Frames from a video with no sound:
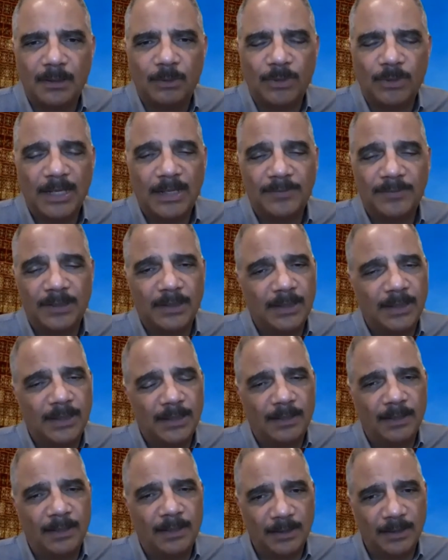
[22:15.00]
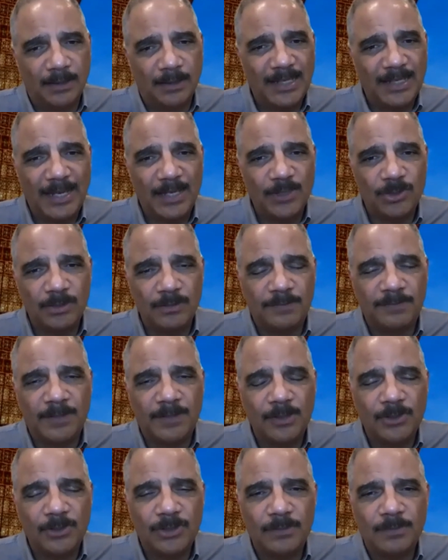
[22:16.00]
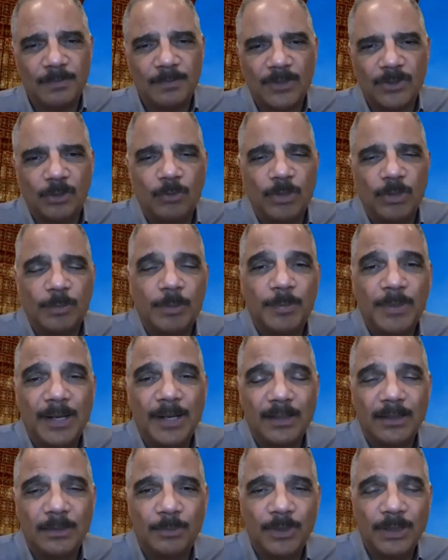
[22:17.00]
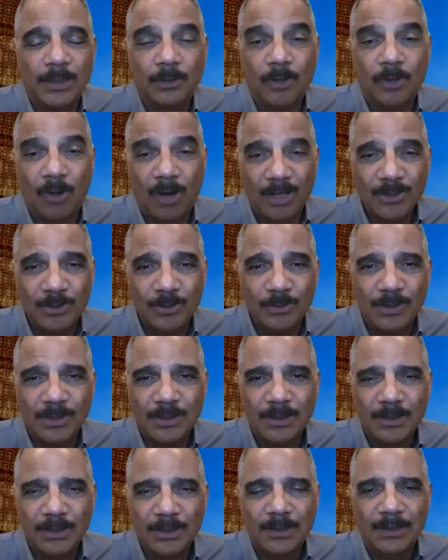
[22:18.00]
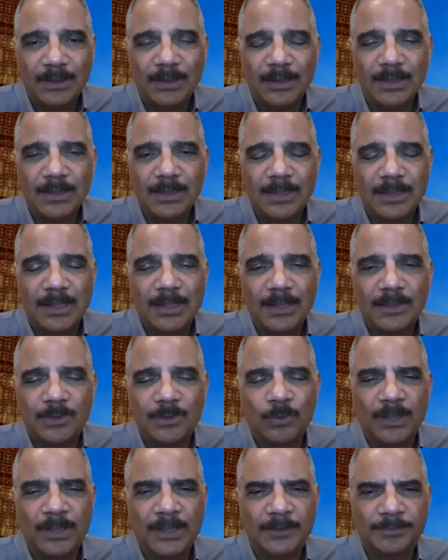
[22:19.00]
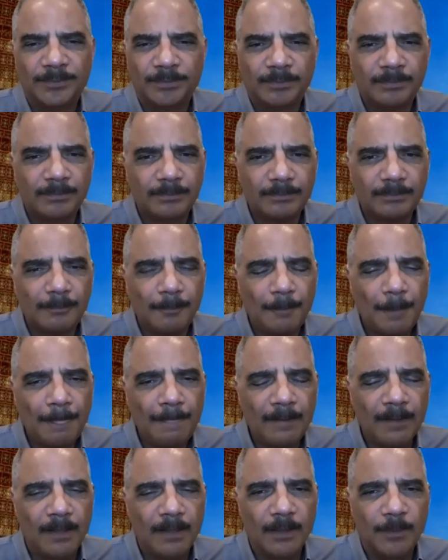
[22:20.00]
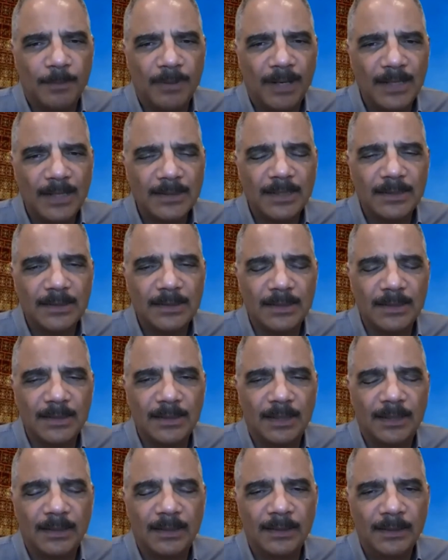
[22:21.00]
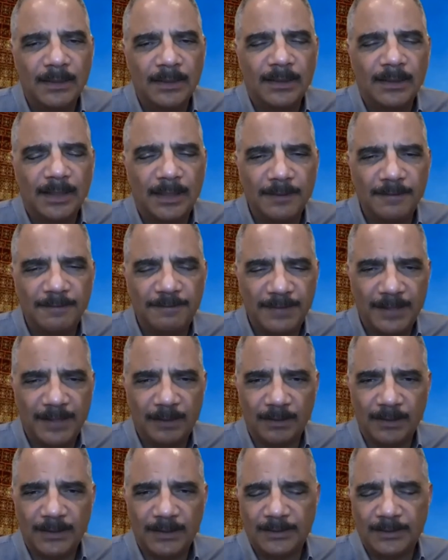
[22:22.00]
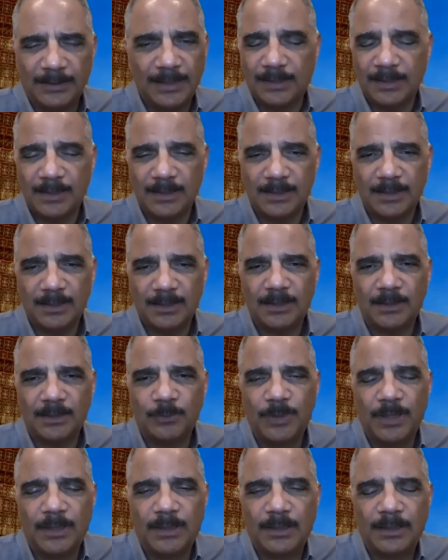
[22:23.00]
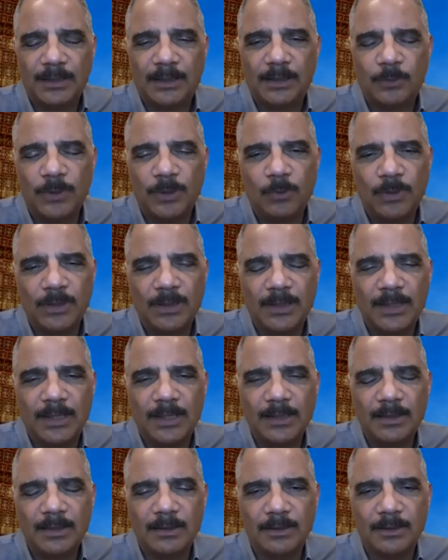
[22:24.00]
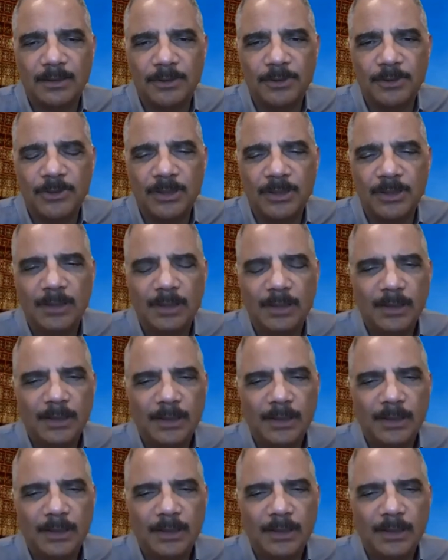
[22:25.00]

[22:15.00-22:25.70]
We have a, a, a litigation function, so we're prepared to bring lawsuits in states where the process is done unfairly, inconsistent with the uh, with, with, the Constitution.